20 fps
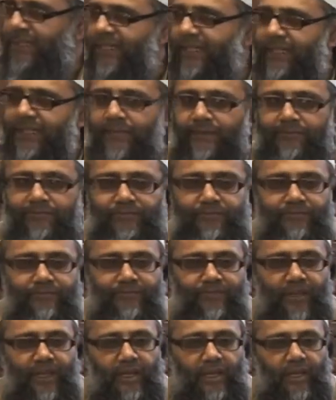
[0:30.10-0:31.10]
Medina.
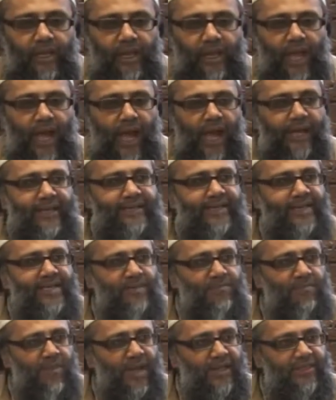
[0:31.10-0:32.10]
And
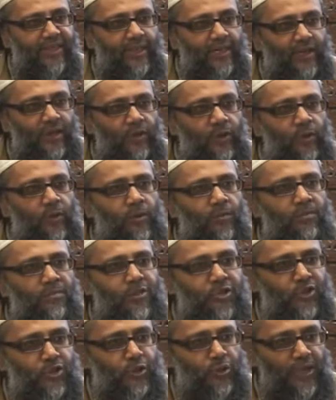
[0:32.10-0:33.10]
his mother,
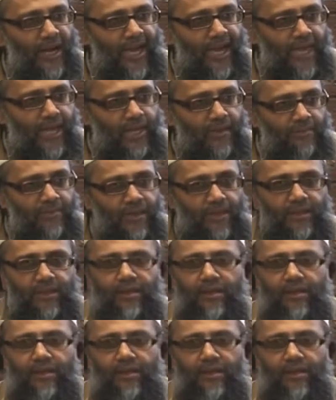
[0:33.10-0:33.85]
Sulaym,